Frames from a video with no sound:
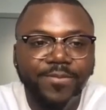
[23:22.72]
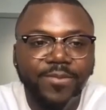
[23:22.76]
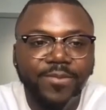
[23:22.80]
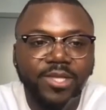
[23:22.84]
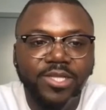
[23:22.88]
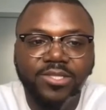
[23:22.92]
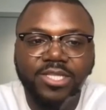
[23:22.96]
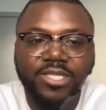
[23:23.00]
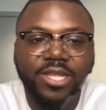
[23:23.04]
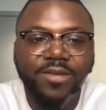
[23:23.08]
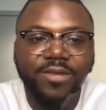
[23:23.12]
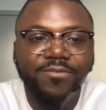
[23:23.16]

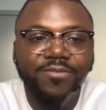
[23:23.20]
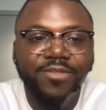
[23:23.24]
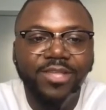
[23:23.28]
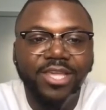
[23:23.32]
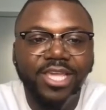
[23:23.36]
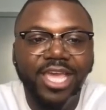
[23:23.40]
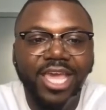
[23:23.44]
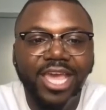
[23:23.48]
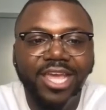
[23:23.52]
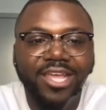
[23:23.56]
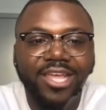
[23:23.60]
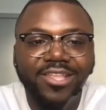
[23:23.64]
Mm. So you
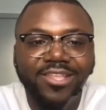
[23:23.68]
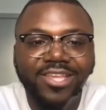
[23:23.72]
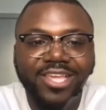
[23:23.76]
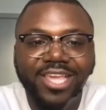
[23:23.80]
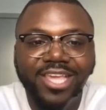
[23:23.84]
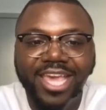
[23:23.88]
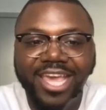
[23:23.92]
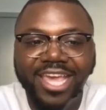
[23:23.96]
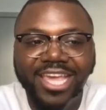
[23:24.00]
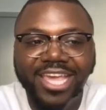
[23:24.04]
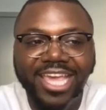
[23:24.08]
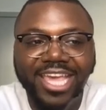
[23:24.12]
definitely can't you
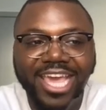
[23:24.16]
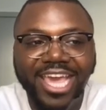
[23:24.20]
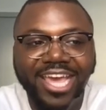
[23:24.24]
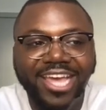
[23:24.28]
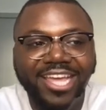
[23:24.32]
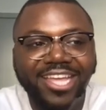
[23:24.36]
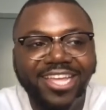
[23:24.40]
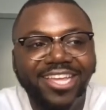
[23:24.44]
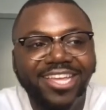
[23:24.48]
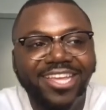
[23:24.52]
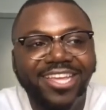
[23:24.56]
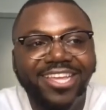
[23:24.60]
can't
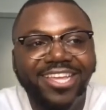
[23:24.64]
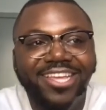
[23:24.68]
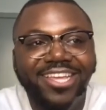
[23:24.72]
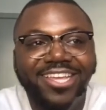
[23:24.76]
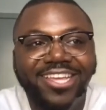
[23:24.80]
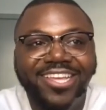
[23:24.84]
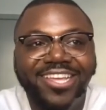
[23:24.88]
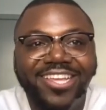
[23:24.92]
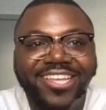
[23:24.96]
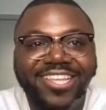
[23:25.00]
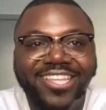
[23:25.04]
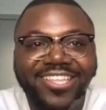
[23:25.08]
get
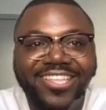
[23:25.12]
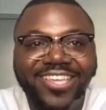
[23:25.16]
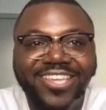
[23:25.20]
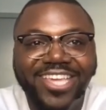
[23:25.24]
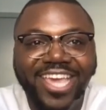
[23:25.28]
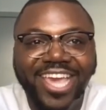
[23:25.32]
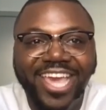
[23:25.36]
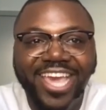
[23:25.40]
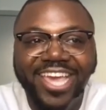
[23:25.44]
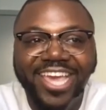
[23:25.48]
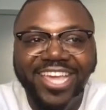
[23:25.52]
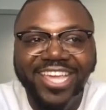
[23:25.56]
you
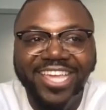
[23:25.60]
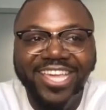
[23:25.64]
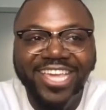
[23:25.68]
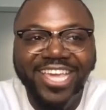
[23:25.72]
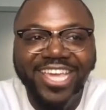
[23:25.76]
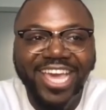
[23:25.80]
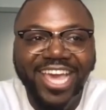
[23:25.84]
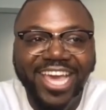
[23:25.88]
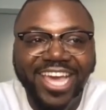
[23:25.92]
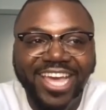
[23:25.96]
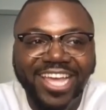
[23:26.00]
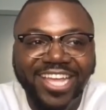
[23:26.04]

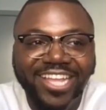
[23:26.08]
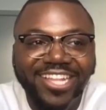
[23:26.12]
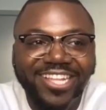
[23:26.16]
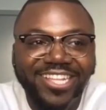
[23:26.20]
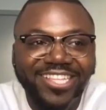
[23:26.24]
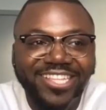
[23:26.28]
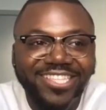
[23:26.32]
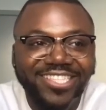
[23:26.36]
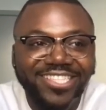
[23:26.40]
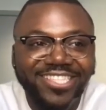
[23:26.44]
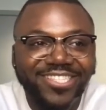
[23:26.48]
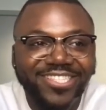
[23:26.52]
can't get
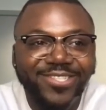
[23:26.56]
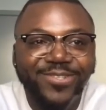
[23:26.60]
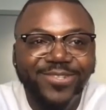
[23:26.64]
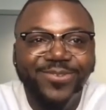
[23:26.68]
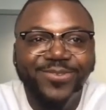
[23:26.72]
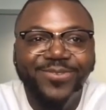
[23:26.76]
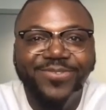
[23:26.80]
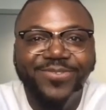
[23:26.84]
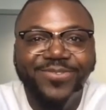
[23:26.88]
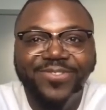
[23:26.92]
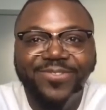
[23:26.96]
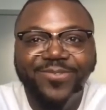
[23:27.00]

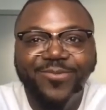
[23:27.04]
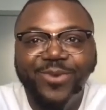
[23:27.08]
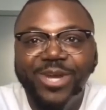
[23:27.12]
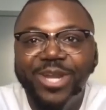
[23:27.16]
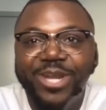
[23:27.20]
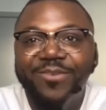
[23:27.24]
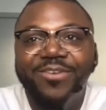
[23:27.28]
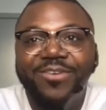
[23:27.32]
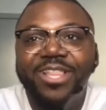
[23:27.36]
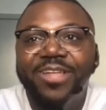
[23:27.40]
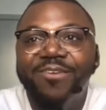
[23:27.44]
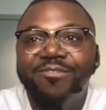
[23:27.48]
to
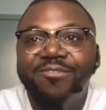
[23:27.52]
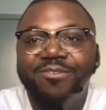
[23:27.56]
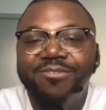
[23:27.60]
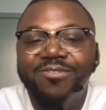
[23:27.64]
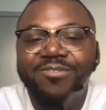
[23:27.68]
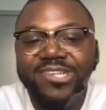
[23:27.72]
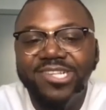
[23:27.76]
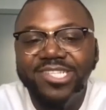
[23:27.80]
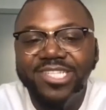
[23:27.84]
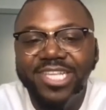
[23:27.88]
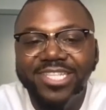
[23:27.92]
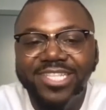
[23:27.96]
whatever level
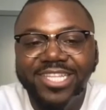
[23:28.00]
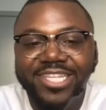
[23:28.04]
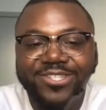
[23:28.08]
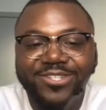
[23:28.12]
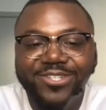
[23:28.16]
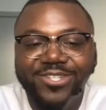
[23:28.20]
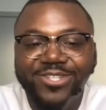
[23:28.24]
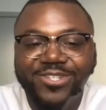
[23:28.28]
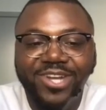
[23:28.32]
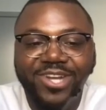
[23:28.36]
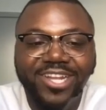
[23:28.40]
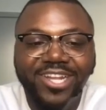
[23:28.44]
of success
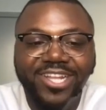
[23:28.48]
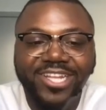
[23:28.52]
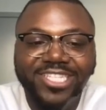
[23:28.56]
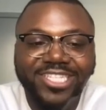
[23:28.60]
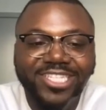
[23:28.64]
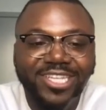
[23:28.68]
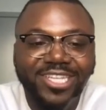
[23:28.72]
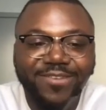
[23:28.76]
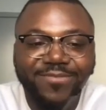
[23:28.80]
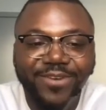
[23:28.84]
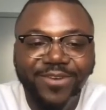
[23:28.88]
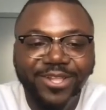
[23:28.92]
that you're trying to
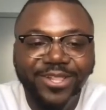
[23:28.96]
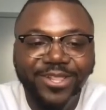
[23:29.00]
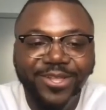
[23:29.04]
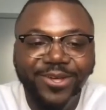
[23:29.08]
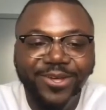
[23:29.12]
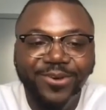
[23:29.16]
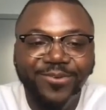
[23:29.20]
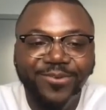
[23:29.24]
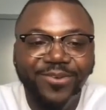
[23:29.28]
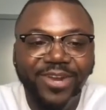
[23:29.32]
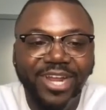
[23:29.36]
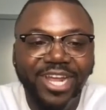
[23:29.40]
achieve
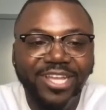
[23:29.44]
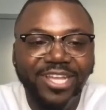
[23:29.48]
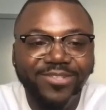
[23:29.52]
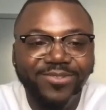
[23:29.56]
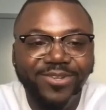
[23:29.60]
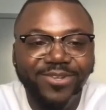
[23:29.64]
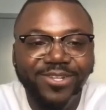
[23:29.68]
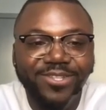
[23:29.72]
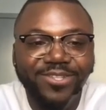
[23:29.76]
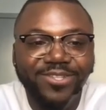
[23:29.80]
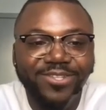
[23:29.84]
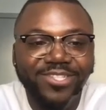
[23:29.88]
alone, right?
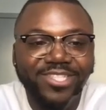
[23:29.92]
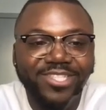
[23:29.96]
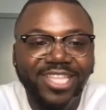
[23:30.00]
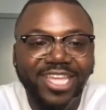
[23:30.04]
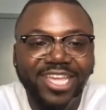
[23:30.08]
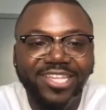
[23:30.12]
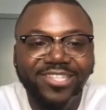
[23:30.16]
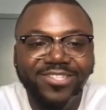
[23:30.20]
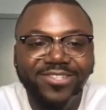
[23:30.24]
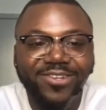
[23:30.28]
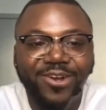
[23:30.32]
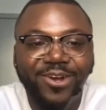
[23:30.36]
It's one of those
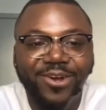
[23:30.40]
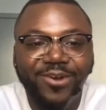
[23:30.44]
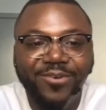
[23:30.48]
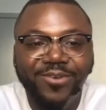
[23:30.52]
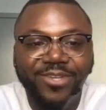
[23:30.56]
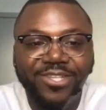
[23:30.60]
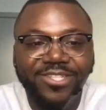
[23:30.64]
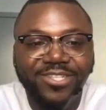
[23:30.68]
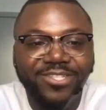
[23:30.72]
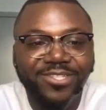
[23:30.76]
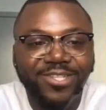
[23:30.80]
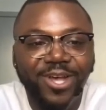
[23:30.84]
things you
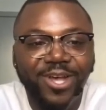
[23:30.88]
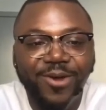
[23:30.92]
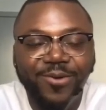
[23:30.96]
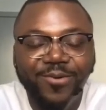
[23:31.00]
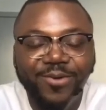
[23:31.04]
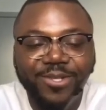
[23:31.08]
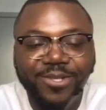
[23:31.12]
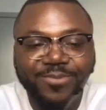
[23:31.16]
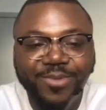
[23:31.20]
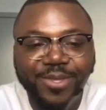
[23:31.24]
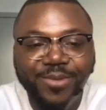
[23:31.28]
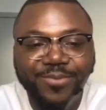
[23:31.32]
always there's
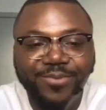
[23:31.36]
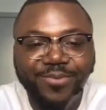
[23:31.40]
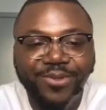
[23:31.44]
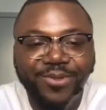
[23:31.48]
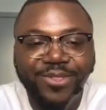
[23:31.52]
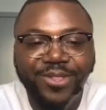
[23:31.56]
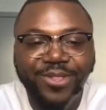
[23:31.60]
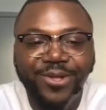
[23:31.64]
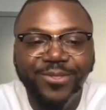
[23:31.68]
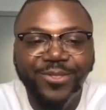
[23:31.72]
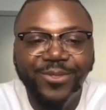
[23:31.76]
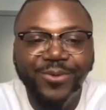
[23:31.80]
always
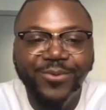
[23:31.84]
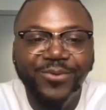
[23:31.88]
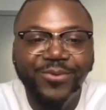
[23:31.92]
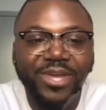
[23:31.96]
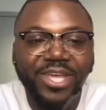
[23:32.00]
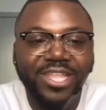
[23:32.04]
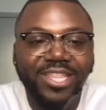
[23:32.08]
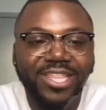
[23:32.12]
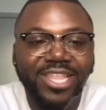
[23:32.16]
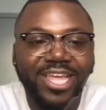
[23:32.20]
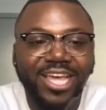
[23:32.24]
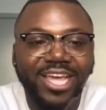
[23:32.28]
people along the
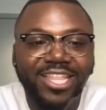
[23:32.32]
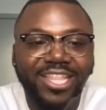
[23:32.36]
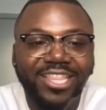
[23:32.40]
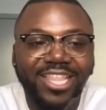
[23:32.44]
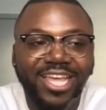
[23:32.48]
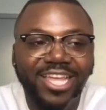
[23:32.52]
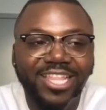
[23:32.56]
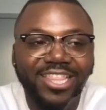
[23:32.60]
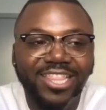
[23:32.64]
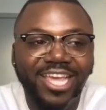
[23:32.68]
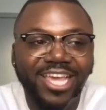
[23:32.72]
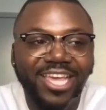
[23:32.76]
way that
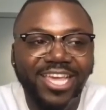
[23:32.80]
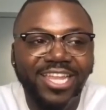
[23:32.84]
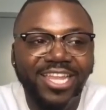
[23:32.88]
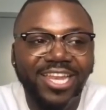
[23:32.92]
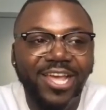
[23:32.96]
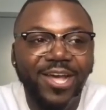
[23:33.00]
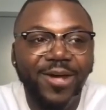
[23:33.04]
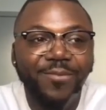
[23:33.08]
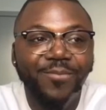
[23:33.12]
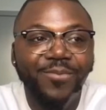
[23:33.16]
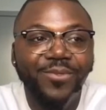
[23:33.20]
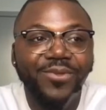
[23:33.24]
that that
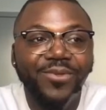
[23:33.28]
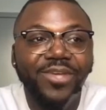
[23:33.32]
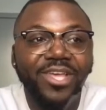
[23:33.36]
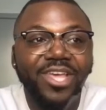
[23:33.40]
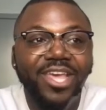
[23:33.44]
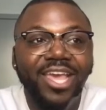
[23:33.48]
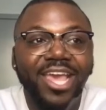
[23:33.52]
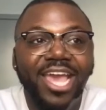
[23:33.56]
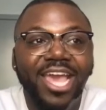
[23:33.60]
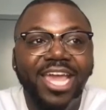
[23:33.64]
can help you.